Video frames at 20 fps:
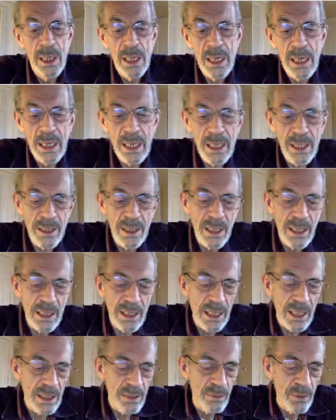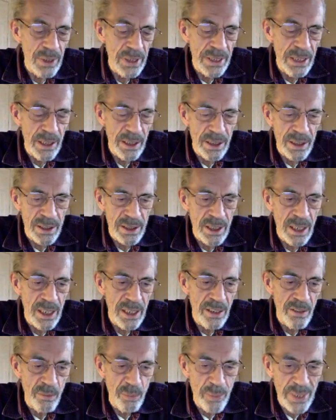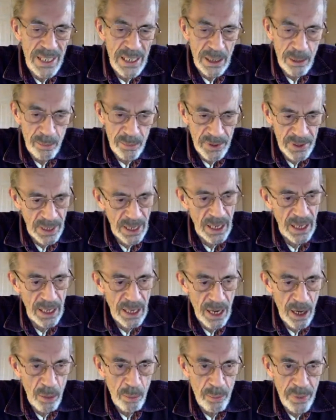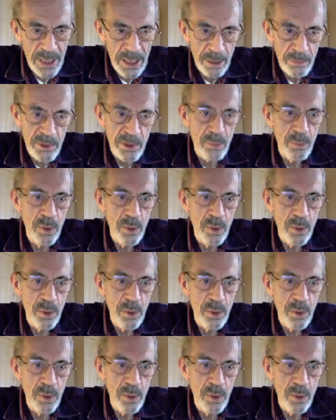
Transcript: And I got really into the study of memes and how memes